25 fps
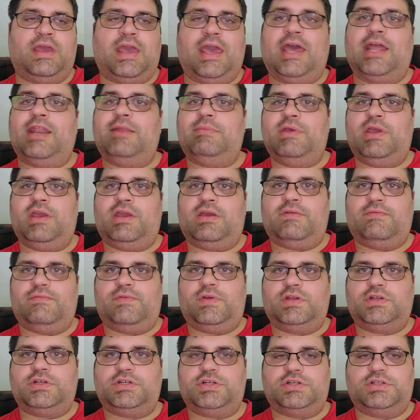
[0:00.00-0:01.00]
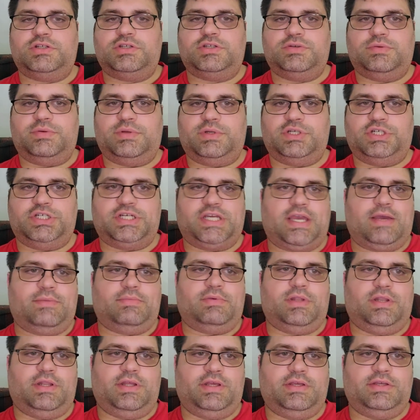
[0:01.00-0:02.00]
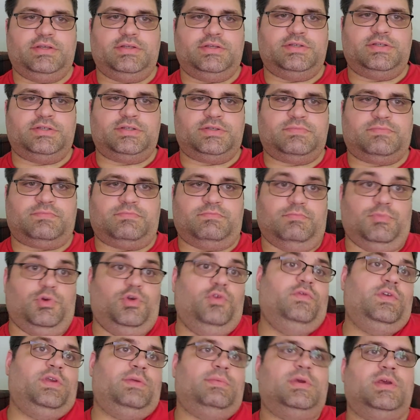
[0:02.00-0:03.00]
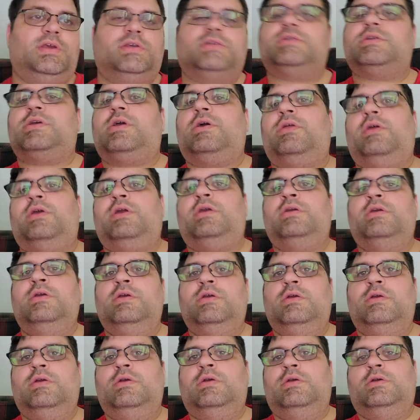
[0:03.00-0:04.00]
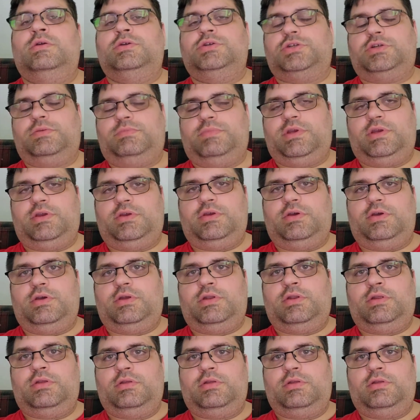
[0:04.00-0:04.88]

anime convention to a Japanese movie, basically. Should be good.